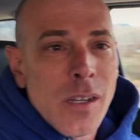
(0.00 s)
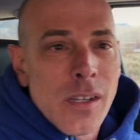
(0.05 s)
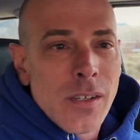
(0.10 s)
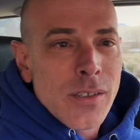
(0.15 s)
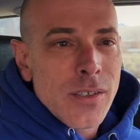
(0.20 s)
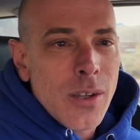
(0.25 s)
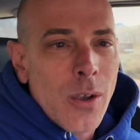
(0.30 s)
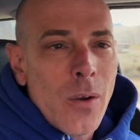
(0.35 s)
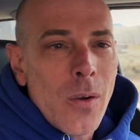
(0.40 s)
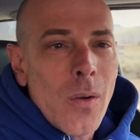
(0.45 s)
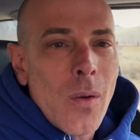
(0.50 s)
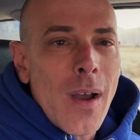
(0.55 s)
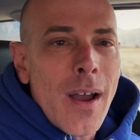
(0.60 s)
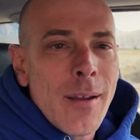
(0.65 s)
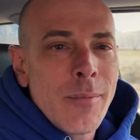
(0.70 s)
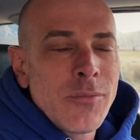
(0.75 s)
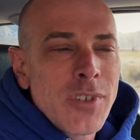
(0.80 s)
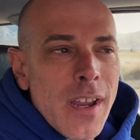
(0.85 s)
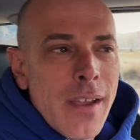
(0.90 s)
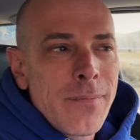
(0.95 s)
So
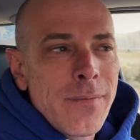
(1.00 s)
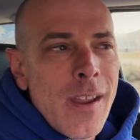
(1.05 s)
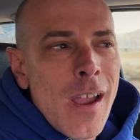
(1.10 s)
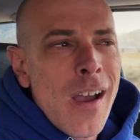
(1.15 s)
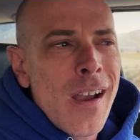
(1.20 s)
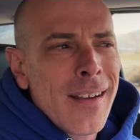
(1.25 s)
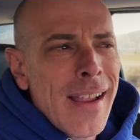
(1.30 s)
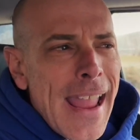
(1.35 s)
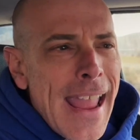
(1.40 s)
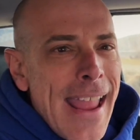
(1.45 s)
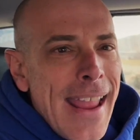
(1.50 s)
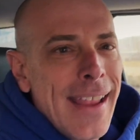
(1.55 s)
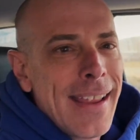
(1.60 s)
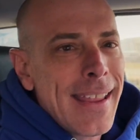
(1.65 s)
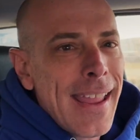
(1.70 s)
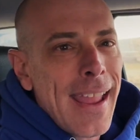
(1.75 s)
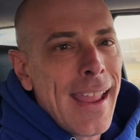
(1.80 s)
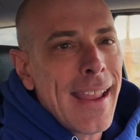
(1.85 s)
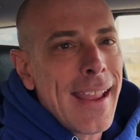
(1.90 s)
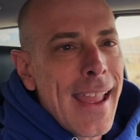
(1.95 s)
I'm Jeff Young,
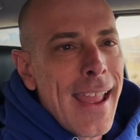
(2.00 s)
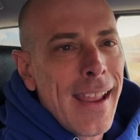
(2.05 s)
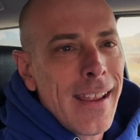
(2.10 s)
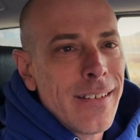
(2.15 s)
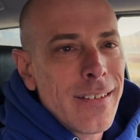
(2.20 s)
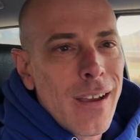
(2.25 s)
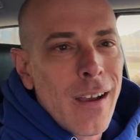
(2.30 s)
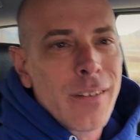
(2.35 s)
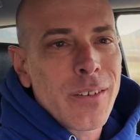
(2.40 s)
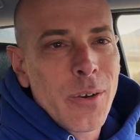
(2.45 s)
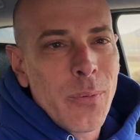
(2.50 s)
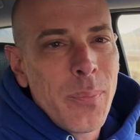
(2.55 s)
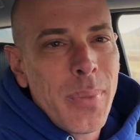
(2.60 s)
aka Dr.